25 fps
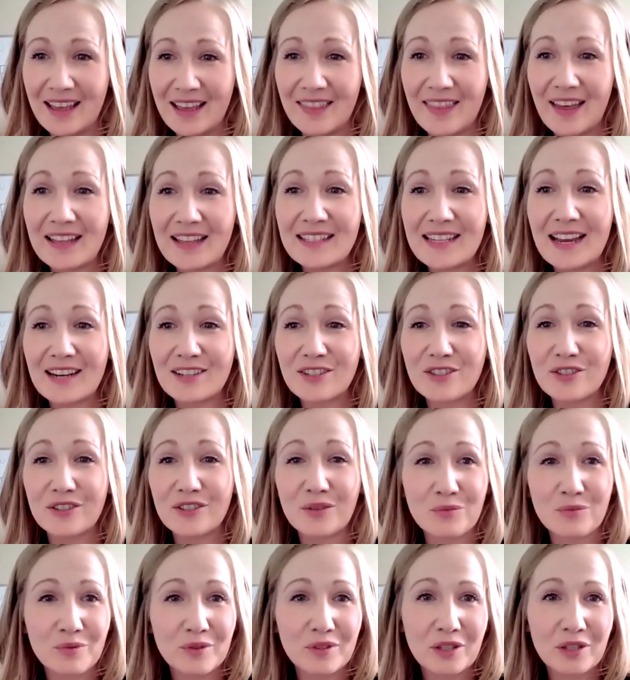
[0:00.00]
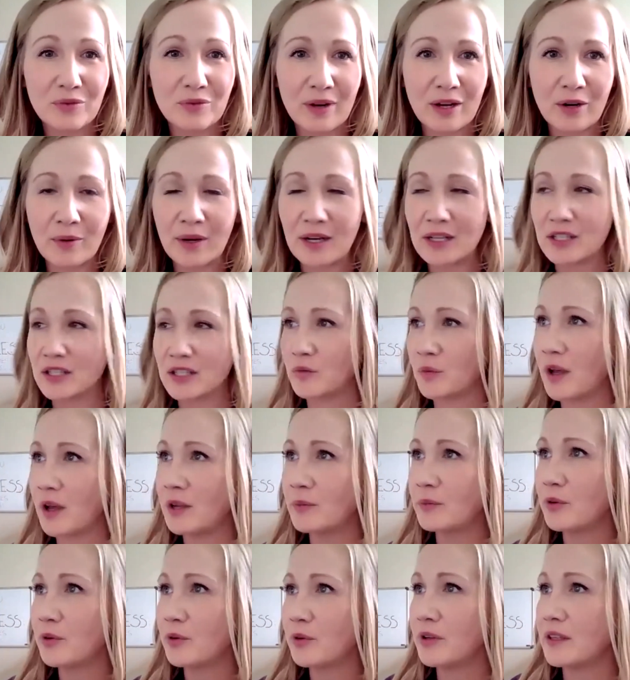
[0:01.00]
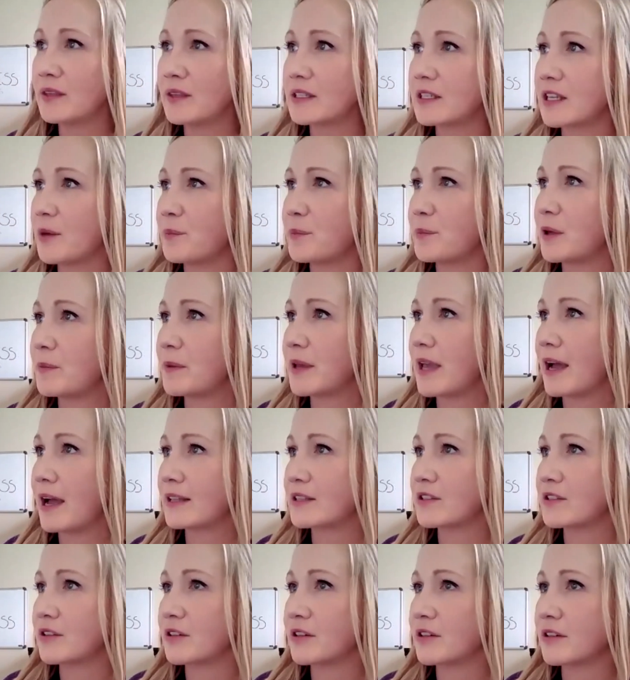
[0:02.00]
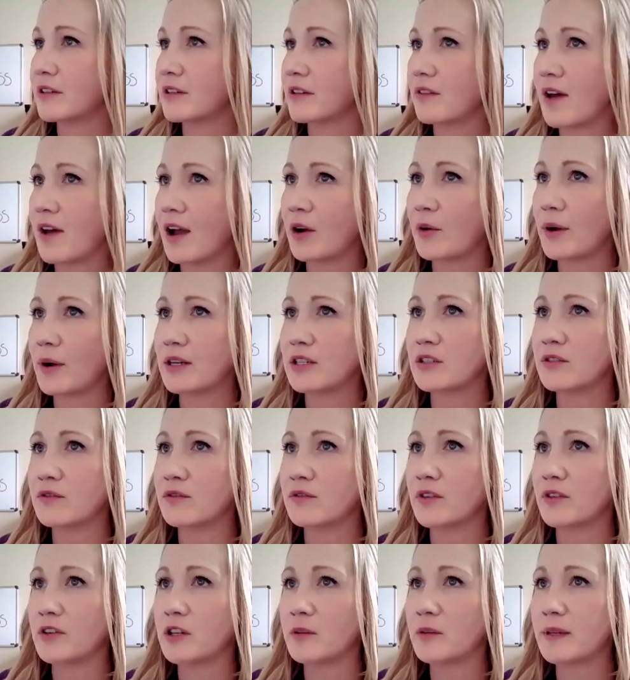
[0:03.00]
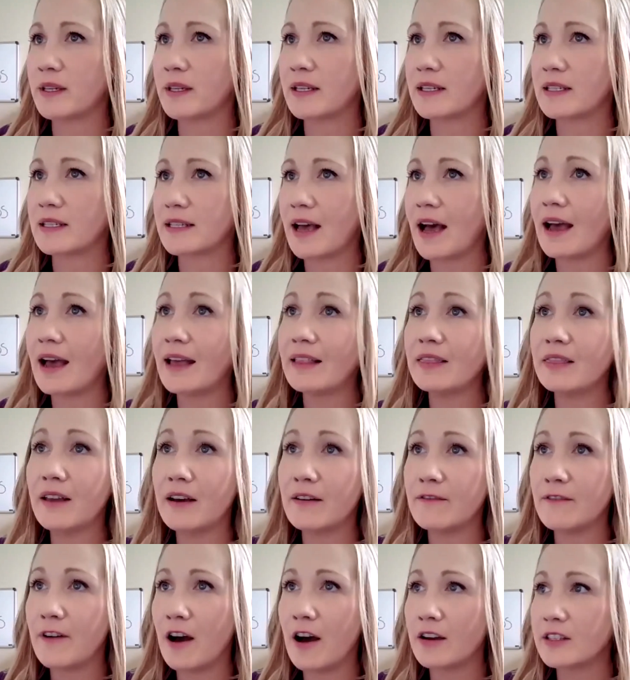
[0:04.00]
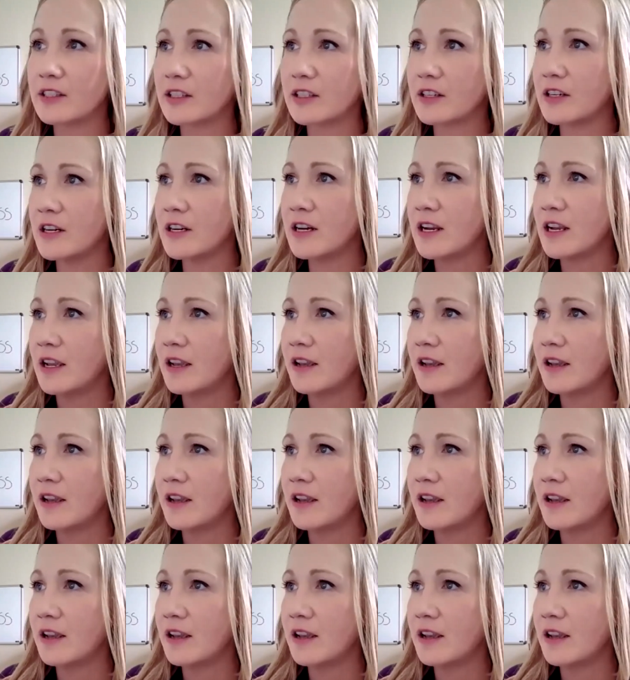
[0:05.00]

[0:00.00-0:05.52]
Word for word: That's actually a really great question. While I'm pulling this up, let me answer that question for you because I love Voxer.